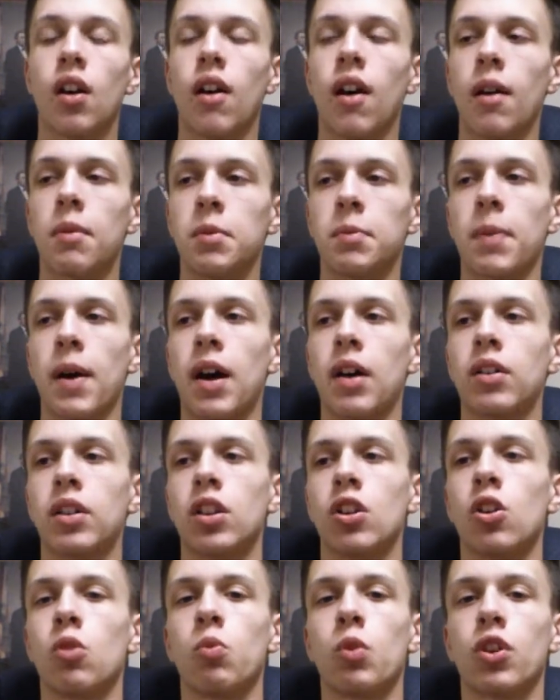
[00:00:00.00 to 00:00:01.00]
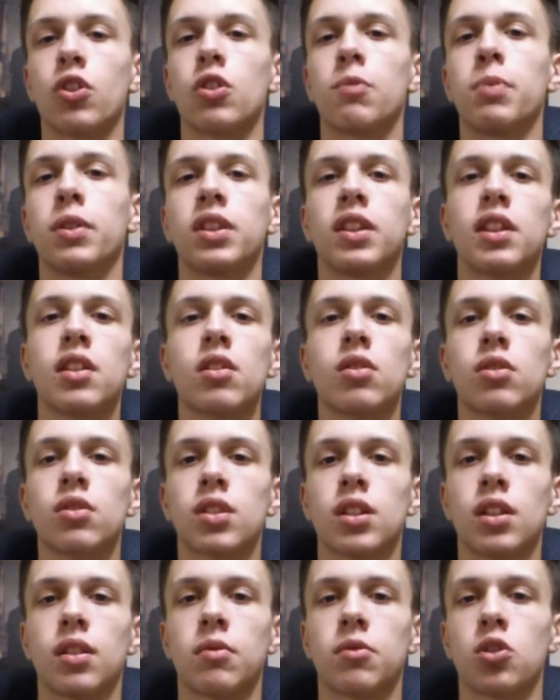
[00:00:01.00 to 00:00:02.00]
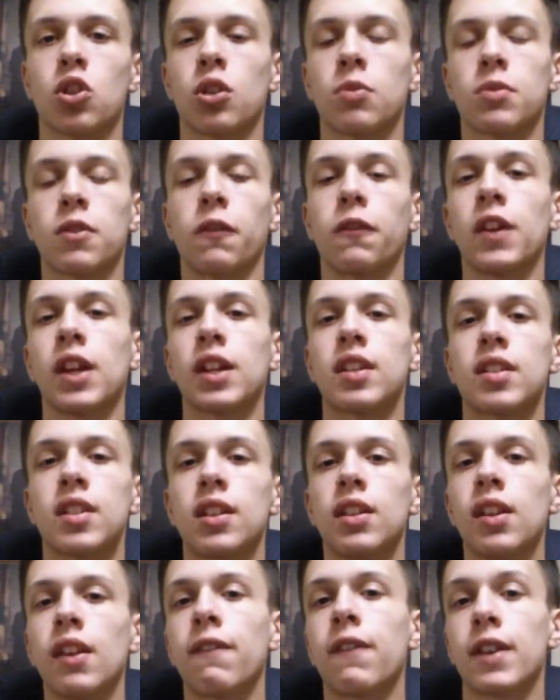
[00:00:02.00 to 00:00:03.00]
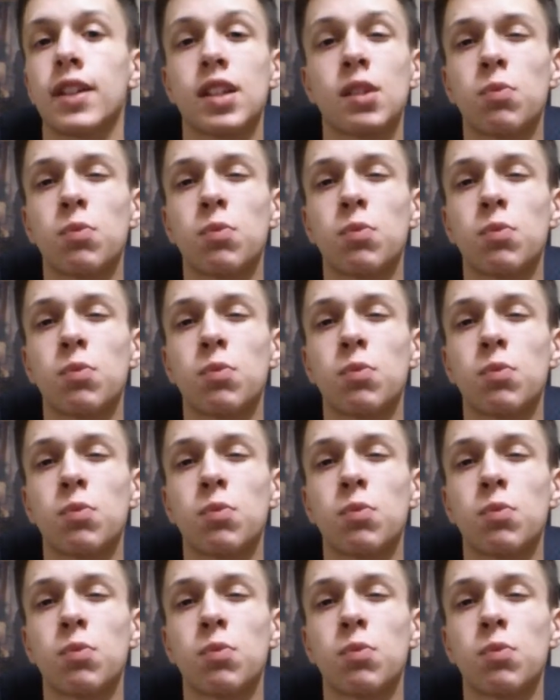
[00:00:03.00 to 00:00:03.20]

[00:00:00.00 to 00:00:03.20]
about where do you put the Eagles in terms of fantasy defense.